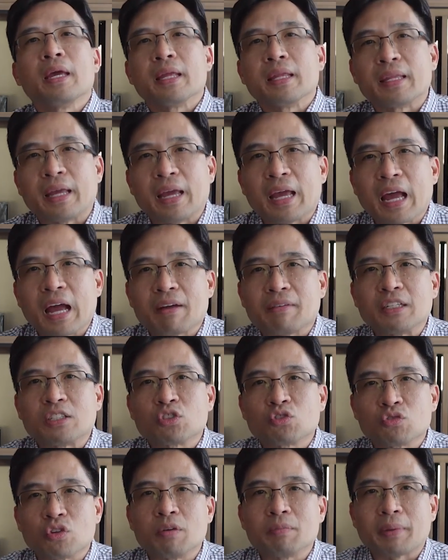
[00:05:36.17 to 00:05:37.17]
they have a
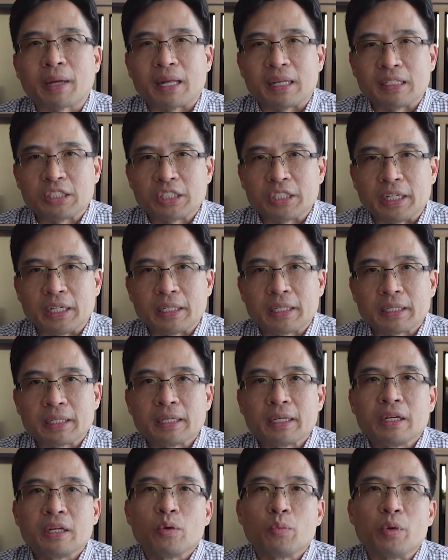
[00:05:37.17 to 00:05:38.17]
strong balance sheet
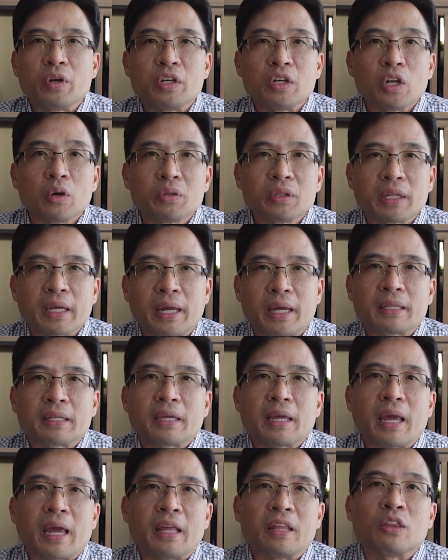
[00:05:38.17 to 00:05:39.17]
with no debt
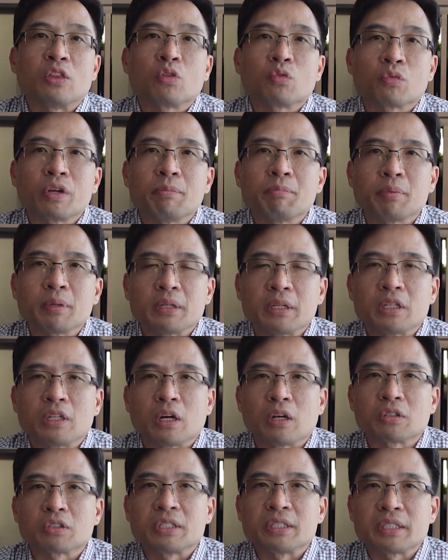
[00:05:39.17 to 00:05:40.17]
and $3 billion
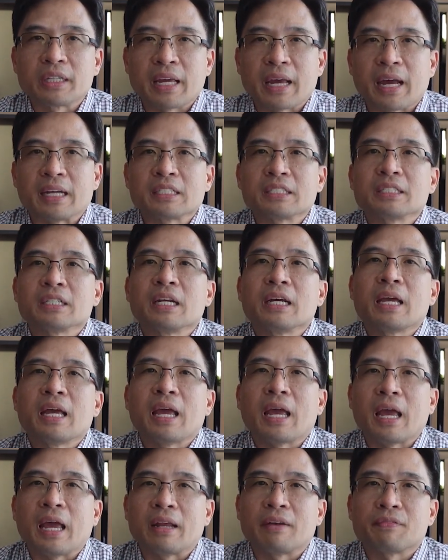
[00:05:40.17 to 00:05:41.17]
in cash
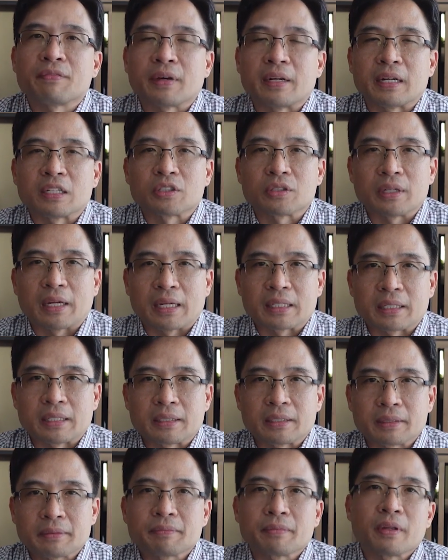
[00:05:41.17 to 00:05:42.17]
and financial
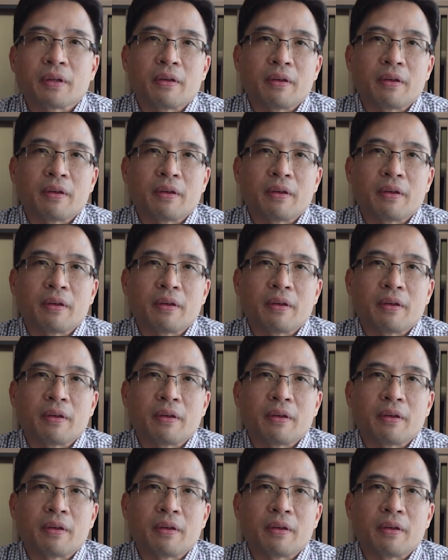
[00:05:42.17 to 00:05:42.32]
assets.